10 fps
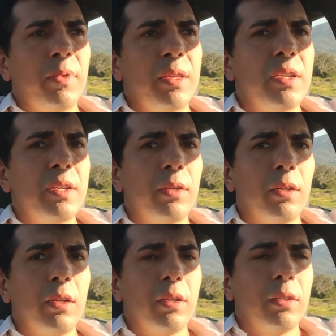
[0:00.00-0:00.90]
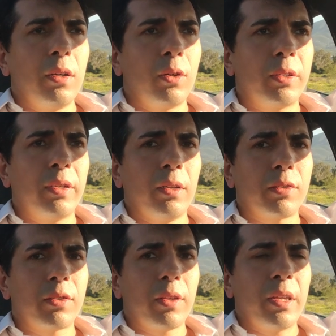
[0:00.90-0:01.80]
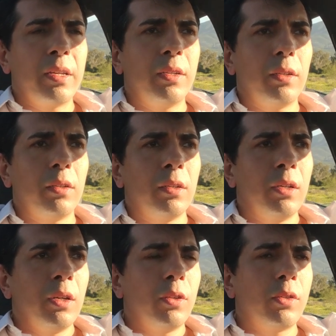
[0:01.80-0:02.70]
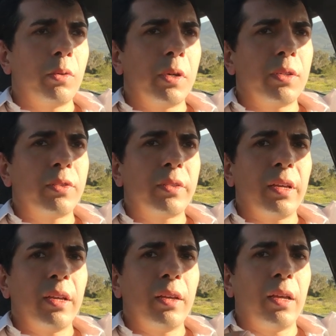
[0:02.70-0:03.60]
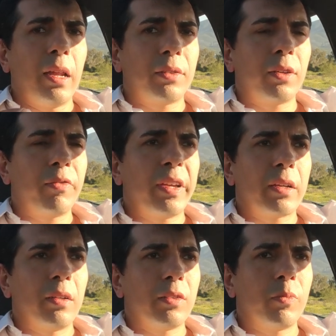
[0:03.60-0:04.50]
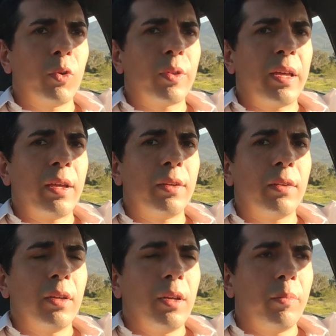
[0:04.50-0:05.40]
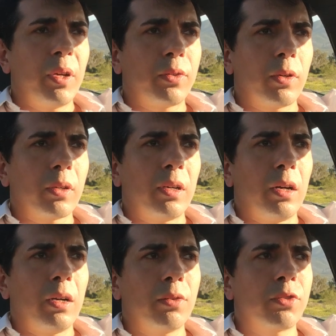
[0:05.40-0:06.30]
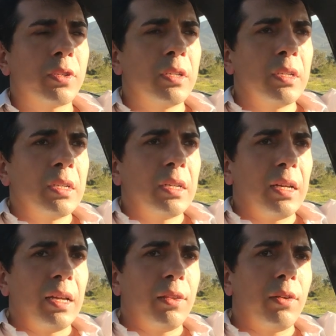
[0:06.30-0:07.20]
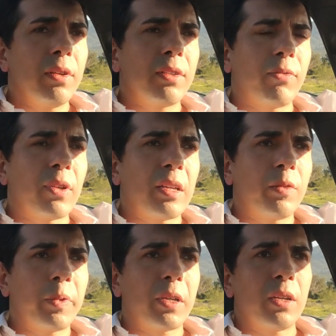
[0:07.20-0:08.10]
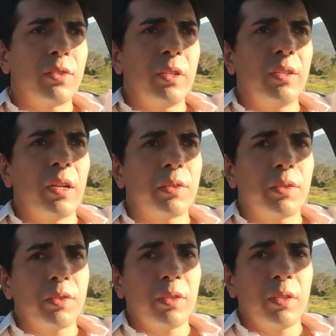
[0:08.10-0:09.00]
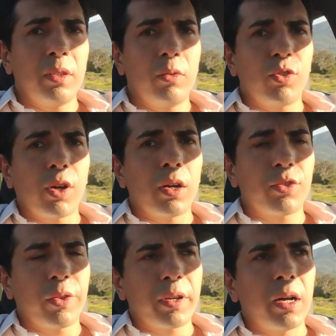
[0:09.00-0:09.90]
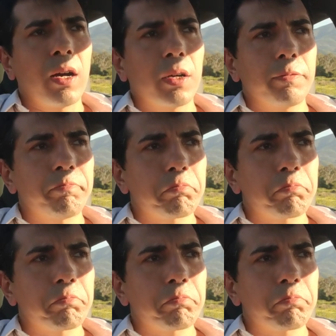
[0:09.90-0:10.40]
needle, or tilts the needle towards electric vehicles more than petrol cars. And the reason for that is because you need electricity to charge the car.